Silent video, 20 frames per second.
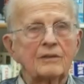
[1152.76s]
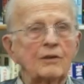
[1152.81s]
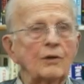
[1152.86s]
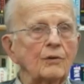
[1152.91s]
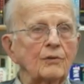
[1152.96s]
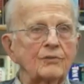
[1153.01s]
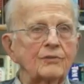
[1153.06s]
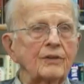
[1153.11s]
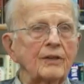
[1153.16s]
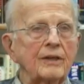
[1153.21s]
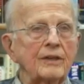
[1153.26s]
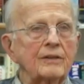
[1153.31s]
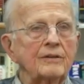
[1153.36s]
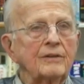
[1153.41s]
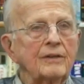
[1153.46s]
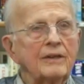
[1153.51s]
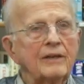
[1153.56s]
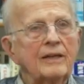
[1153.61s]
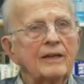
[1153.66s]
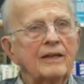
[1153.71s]
Goldstein,
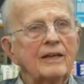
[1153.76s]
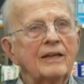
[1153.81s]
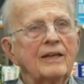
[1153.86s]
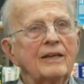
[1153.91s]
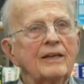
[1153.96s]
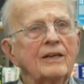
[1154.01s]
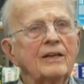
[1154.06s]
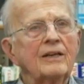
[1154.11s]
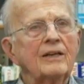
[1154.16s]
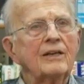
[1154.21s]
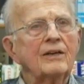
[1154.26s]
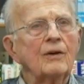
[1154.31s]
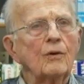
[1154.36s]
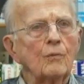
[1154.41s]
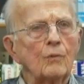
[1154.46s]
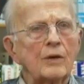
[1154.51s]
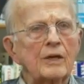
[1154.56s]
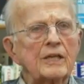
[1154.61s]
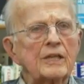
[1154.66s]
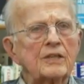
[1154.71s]

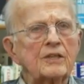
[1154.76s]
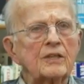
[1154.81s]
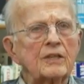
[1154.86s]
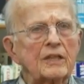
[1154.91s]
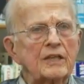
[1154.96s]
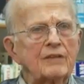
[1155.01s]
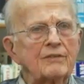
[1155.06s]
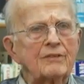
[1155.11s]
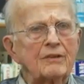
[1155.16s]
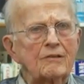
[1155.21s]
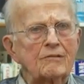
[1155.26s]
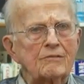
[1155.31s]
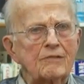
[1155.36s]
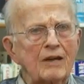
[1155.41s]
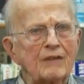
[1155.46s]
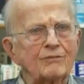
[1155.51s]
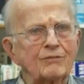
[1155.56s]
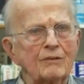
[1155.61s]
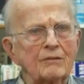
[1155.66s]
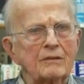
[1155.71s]
"Where did you leave your
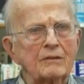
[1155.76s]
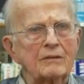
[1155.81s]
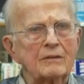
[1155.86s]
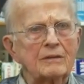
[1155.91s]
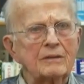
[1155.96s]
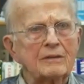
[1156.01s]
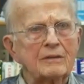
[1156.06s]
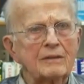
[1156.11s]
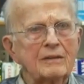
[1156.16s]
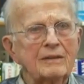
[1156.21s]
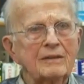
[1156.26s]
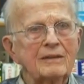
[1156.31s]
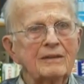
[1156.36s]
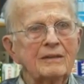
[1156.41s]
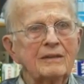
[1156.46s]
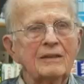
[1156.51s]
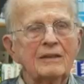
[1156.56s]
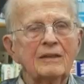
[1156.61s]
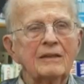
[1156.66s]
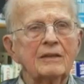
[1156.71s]
rifle?"
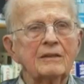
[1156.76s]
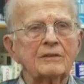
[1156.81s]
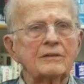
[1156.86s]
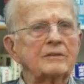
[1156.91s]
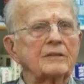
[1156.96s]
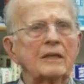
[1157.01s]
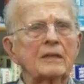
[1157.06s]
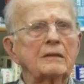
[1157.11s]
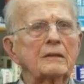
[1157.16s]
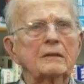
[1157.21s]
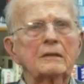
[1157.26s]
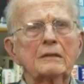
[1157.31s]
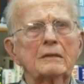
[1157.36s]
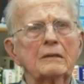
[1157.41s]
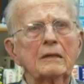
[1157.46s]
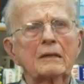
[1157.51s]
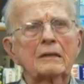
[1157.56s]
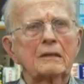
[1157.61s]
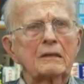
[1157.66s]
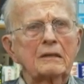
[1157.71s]
He says, I don't
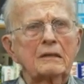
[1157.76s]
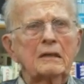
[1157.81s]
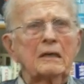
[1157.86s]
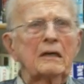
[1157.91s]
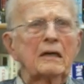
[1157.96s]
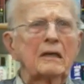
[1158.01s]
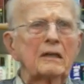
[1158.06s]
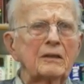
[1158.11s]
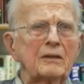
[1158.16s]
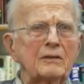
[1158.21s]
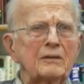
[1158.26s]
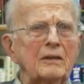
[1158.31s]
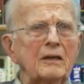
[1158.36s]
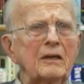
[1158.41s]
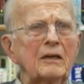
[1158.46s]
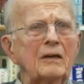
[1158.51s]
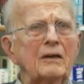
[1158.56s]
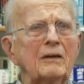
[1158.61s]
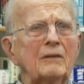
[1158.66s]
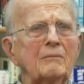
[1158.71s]

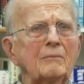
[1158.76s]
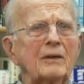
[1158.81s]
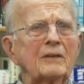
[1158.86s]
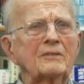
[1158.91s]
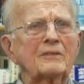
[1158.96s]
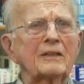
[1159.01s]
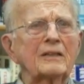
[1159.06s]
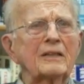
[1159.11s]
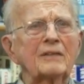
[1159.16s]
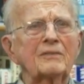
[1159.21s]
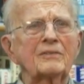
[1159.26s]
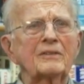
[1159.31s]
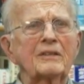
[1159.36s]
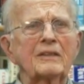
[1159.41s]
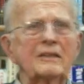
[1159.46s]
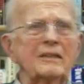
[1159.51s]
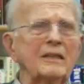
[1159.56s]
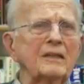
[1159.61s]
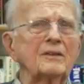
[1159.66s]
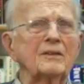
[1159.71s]
know. I must have left it at
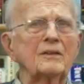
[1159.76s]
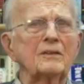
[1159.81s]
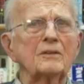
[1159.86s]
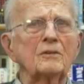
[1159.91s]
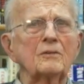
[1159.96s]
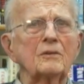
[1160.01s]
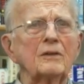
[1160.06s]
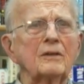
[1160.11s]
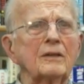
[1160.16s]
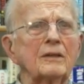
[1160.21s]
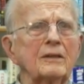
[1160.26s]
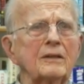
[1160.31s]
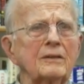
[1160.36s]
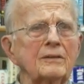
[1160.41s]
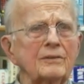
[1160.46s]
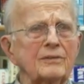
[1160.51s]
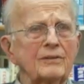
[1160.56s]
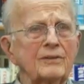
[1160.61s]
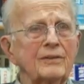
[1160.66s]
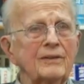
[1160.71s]
the edge of the
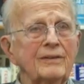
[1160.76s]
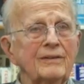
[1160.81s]
woods."